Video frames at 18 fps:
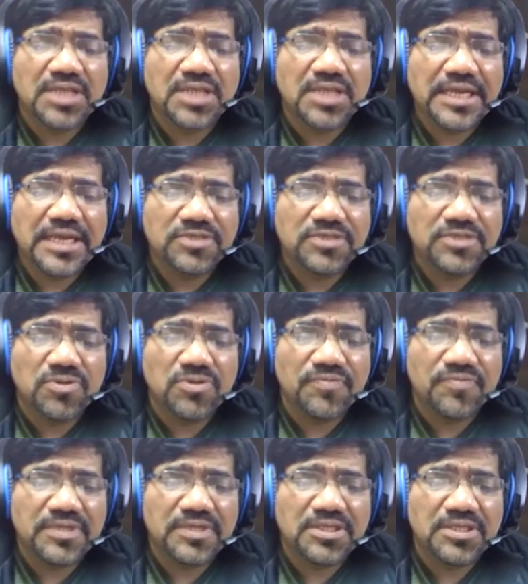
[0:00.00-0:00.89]
the natural
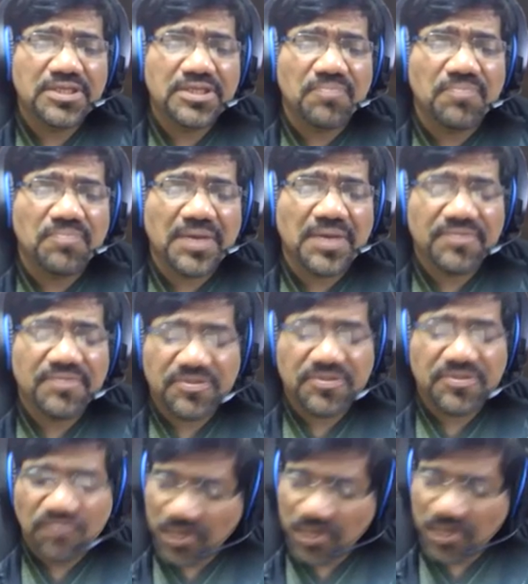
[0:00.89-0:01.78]
way by which
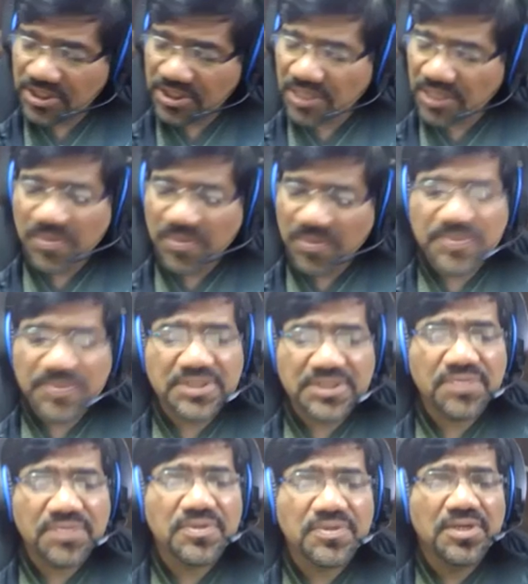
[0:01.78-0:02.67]
forest can be
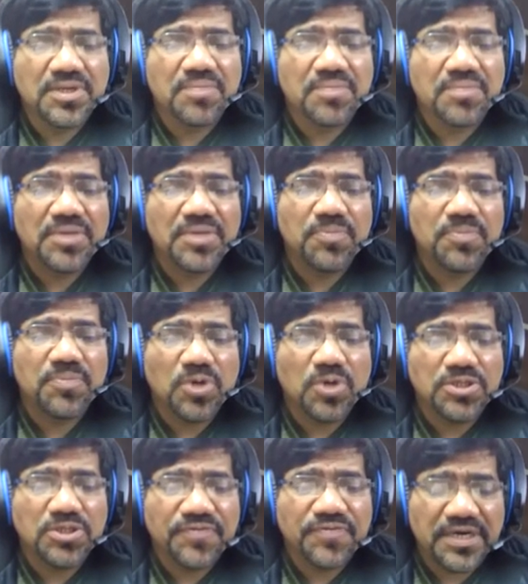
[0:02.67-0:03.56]
preserved. But
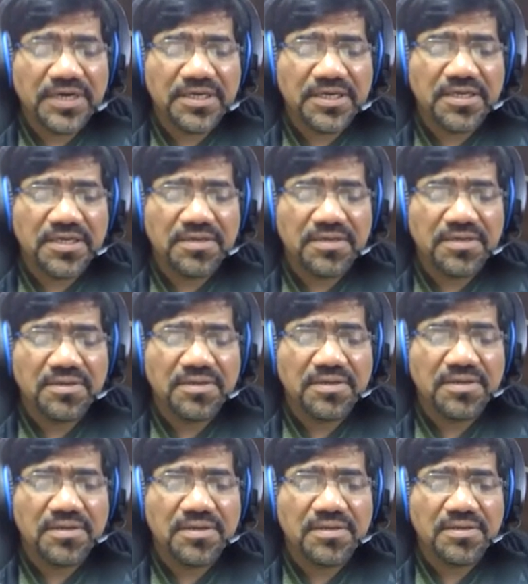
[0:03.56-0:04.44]
because of hunting,
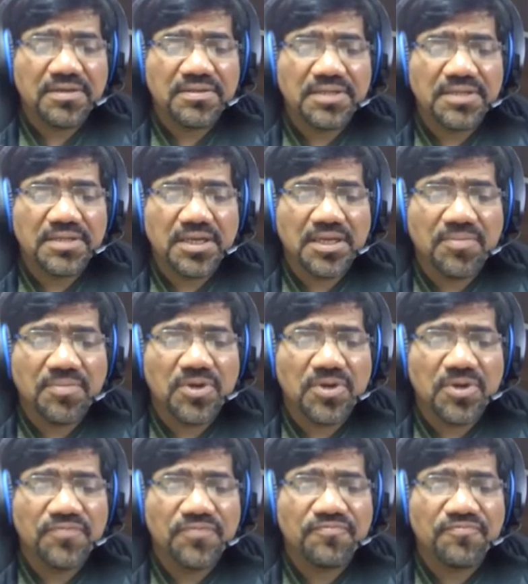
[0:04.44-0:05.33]
the number
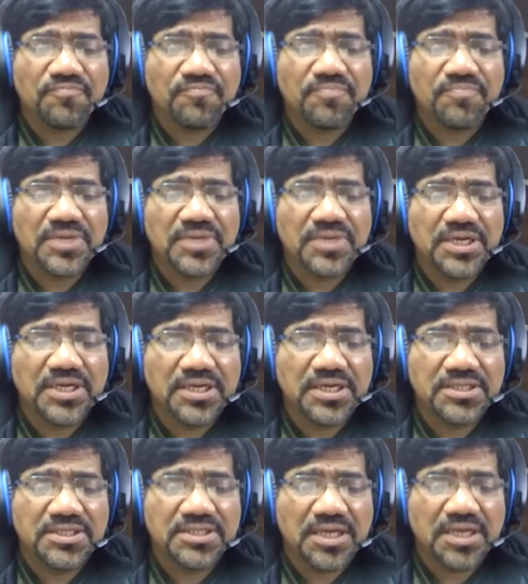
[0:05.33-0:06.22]
of
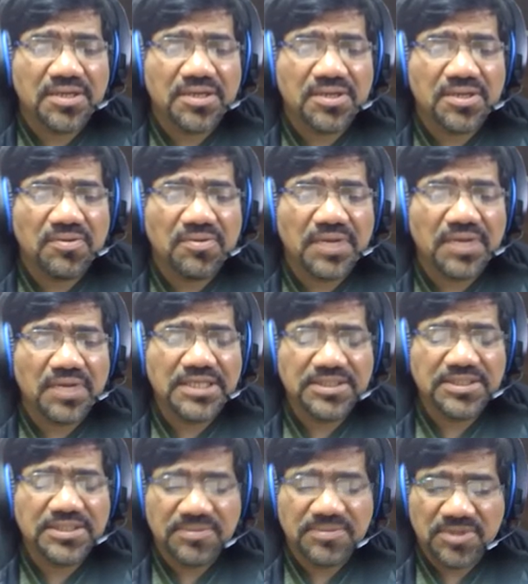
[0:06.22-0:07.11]
predators are less,
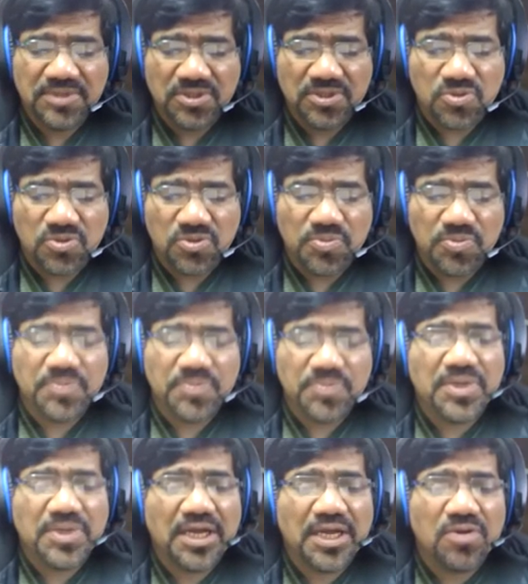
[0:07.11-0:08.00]
so
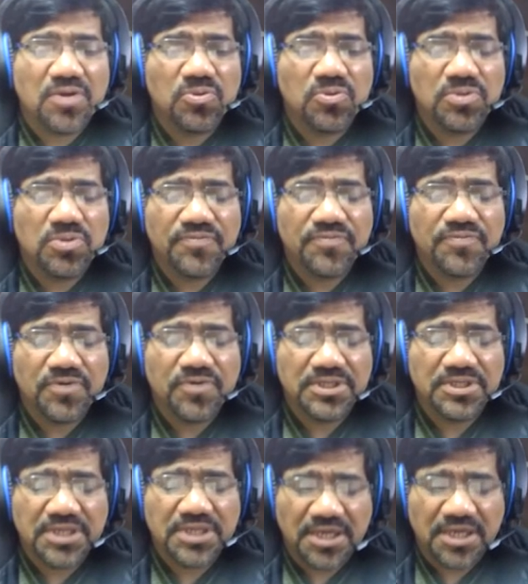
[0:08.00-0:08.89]
people can go to the
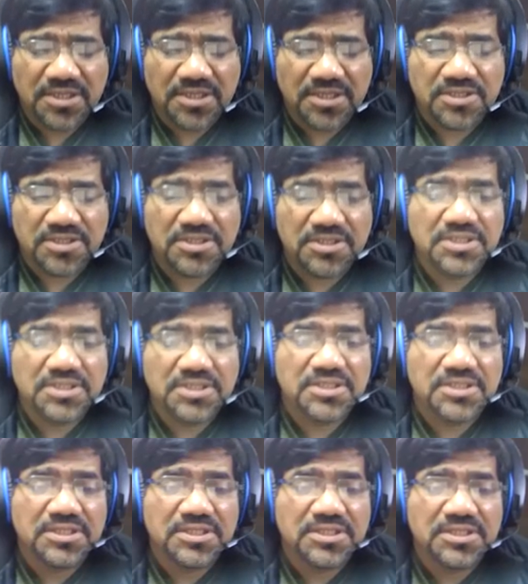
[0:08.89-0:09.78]
forest and cut the trees,
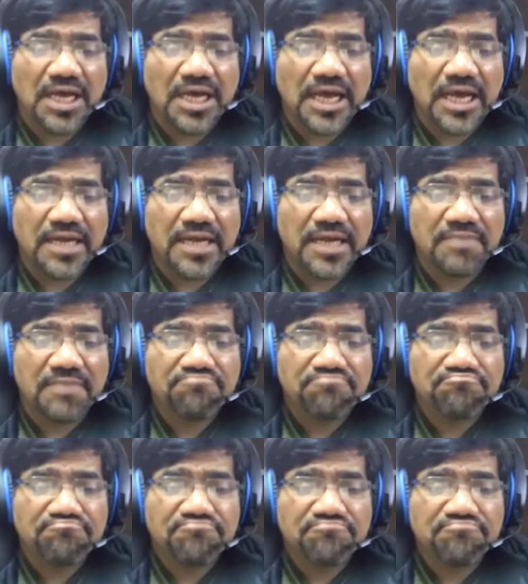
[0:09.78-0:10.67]
and
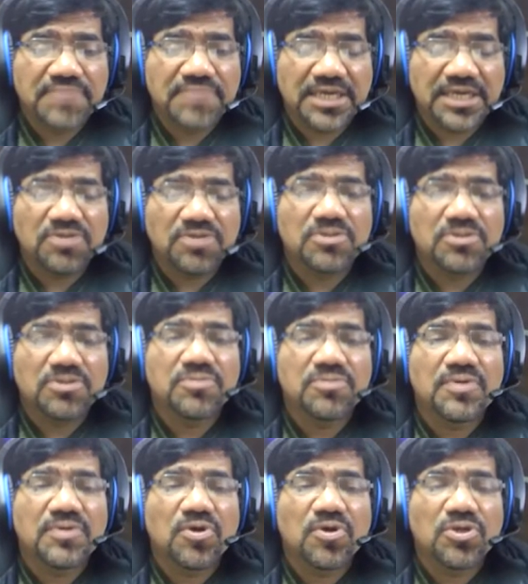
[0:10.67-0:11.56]
that is also
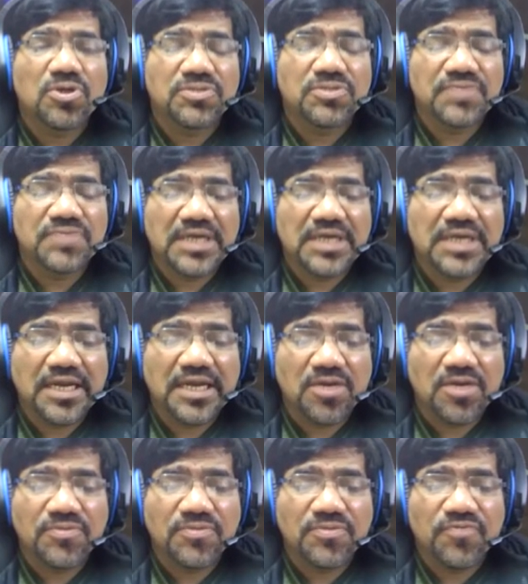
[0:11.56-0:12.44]
one cause of declining
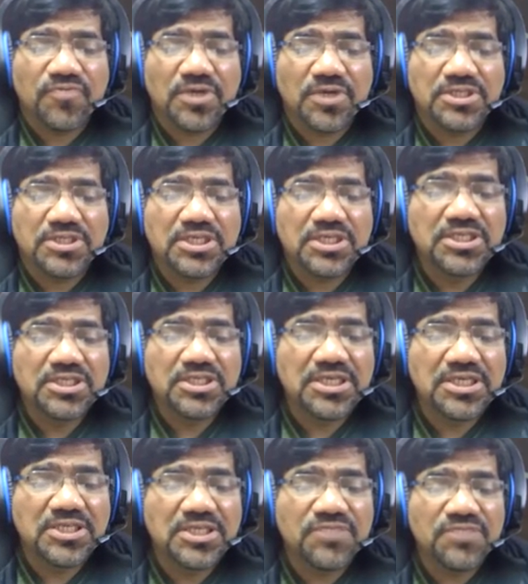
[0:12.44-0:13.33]
of the forest.
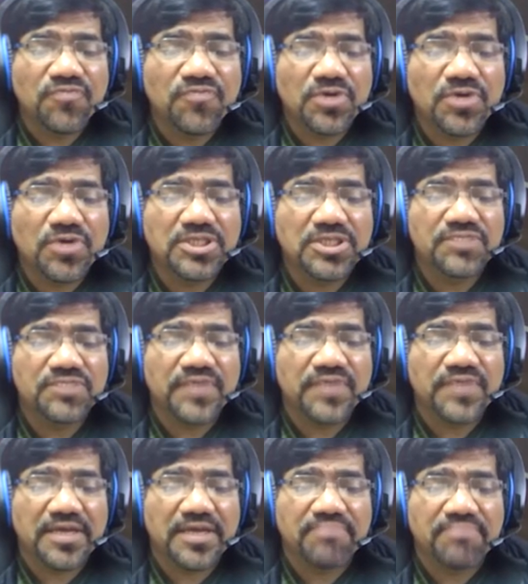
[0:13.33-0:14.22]
Incidence of forest
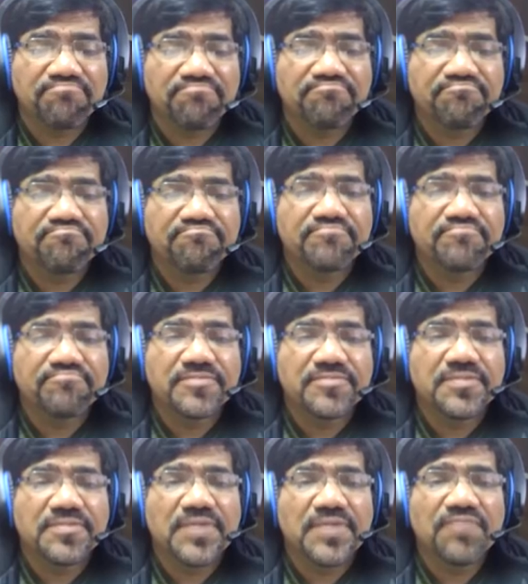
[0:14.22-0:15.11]
fire,
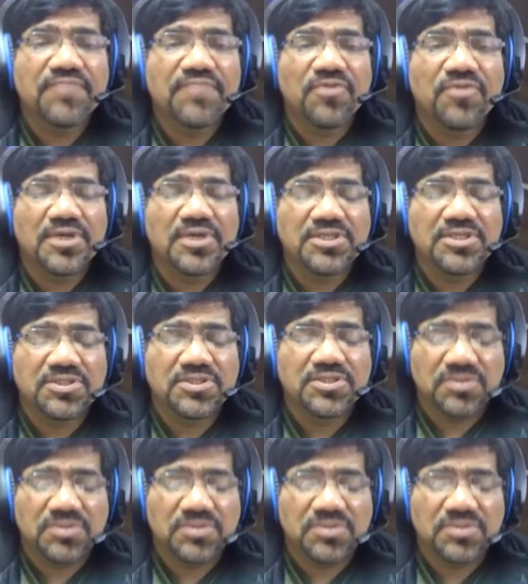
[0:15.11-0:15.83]
when forests